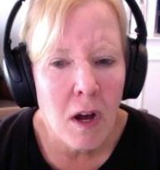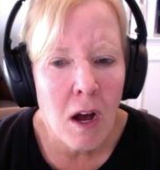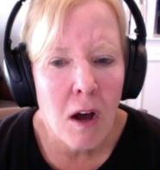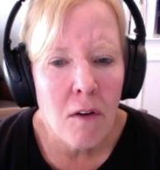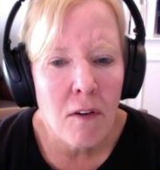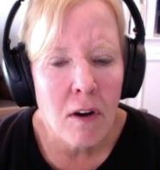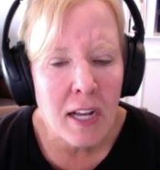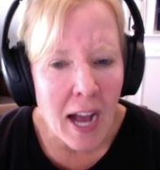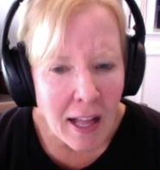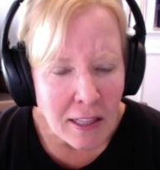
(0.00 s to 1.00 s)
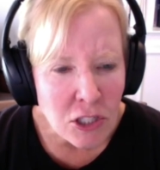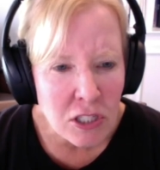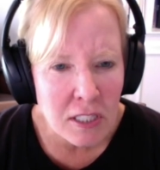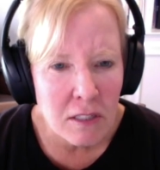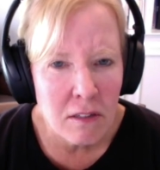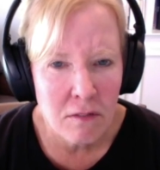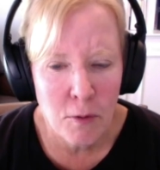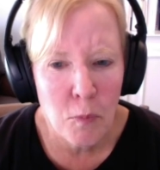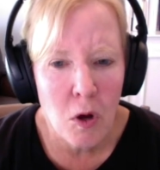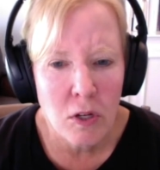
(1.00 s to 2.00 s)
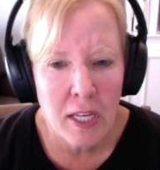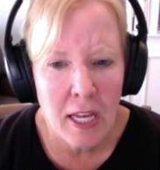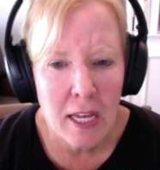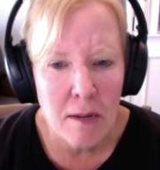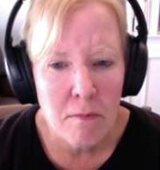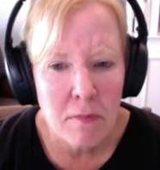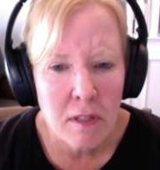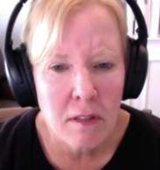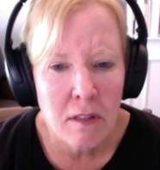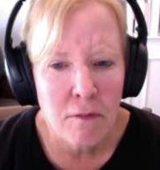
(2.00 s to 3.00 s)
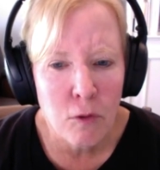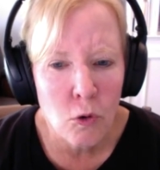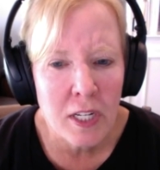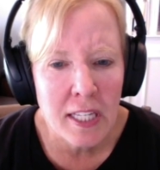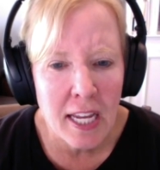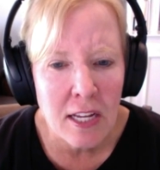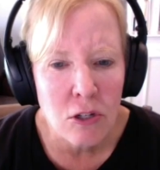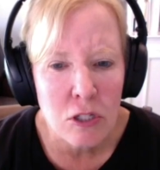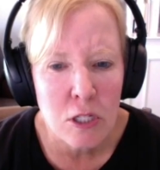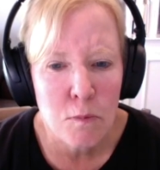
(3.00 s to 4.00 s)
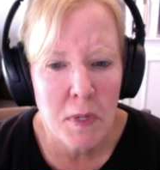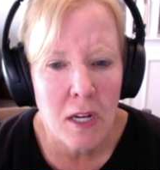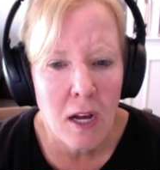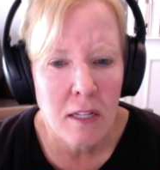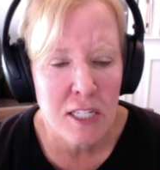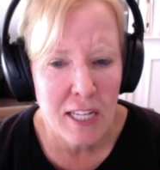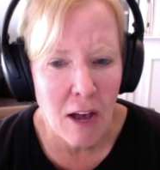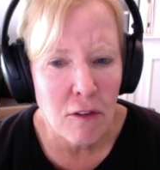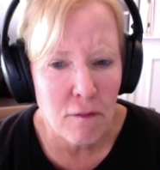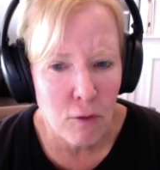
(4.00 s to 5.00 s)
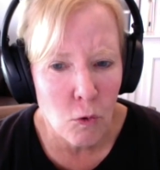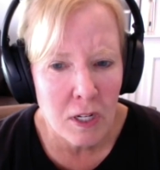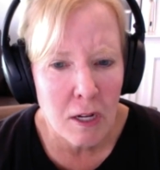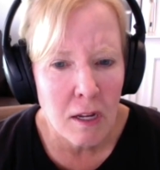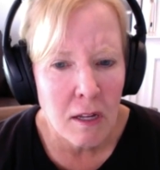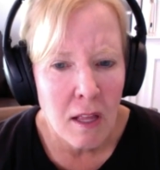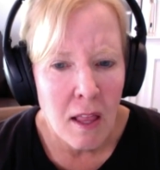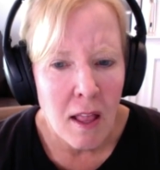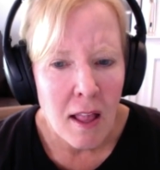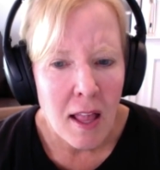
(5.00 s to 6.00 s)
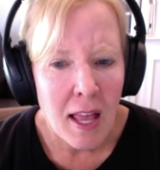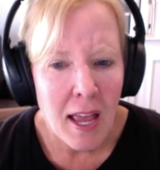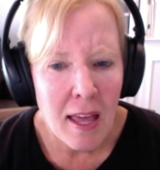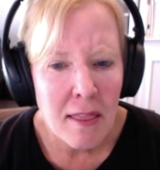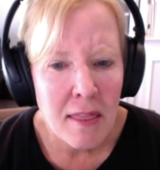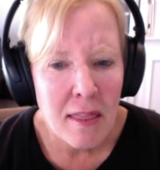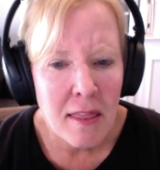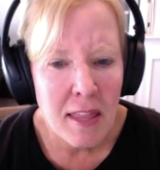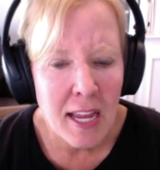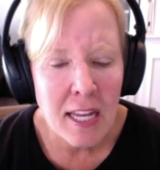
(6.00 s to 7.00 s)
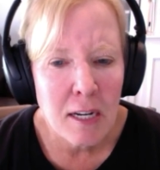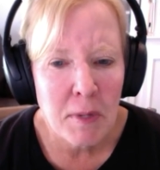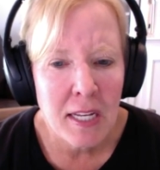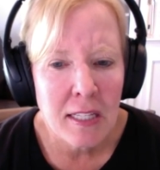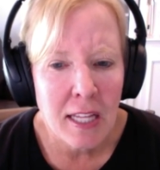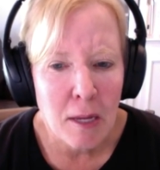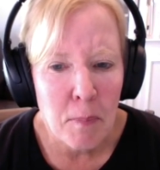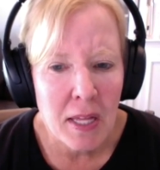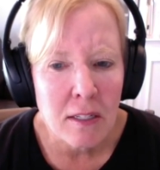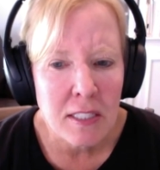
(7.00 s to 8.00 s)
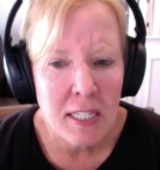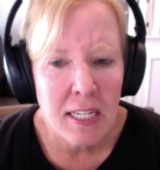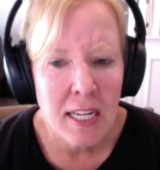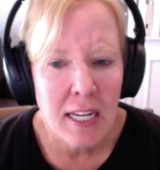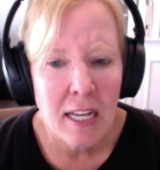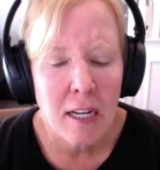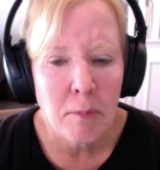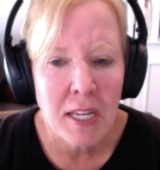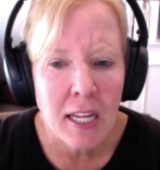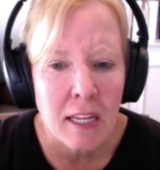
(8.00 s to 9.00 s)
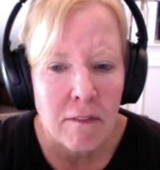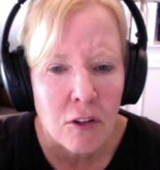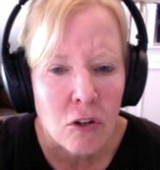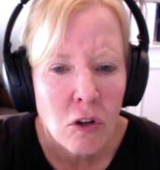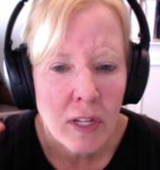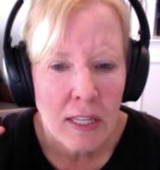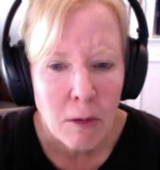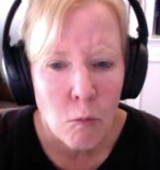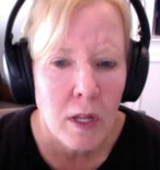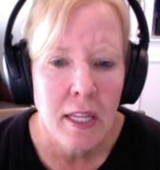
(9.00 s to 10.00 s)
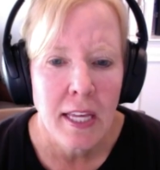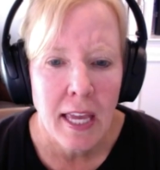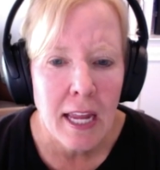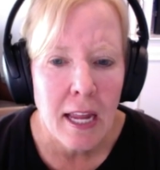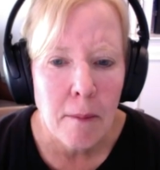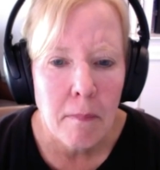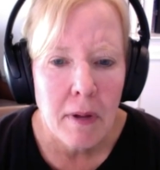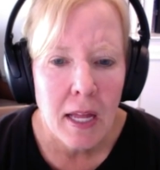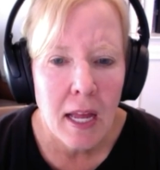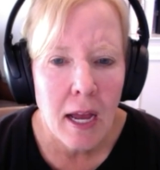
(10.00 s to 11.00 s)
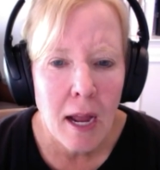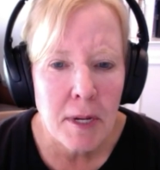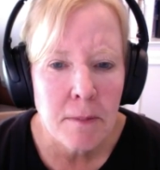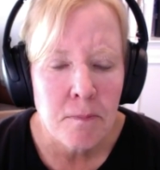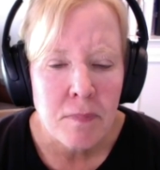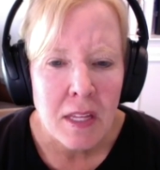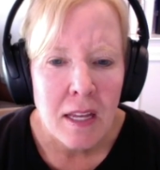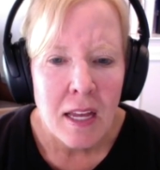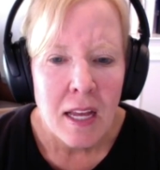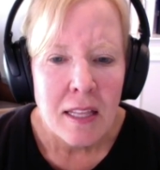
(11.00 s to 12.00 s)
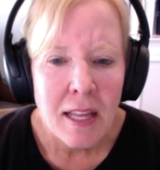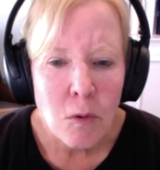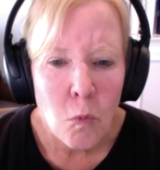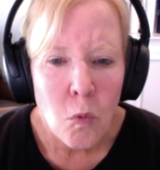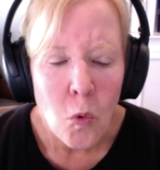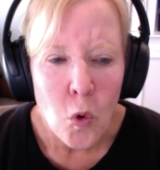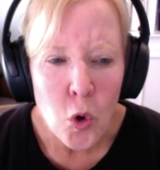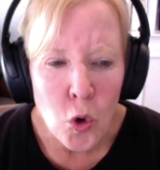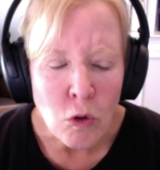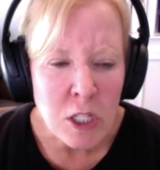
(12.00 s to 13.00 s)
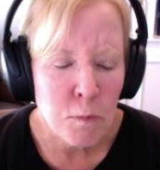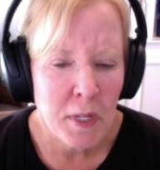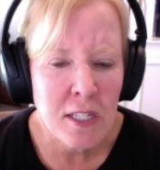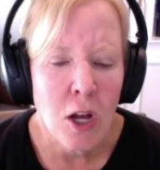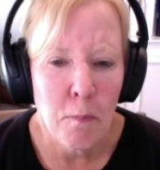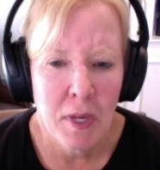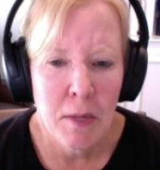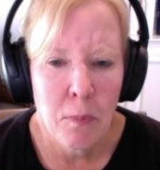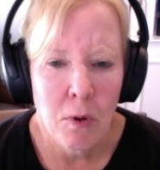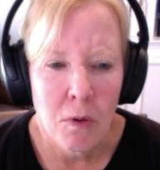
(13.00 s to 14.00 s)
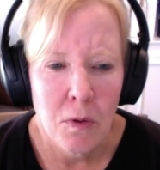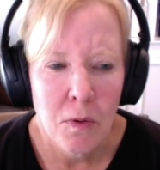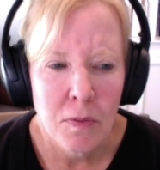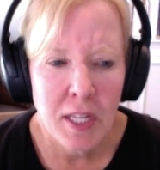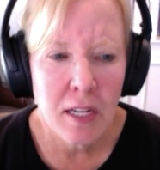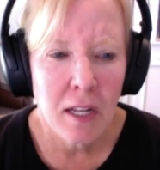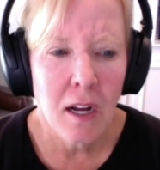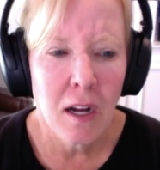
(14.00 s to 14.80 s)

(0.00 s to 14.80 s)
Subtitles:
a college football game. The Florida Gators spit on South Florida, and they ended up getting like a penalty and ended up kicking a field goal, and they won the game. I mean, like, who spits on people that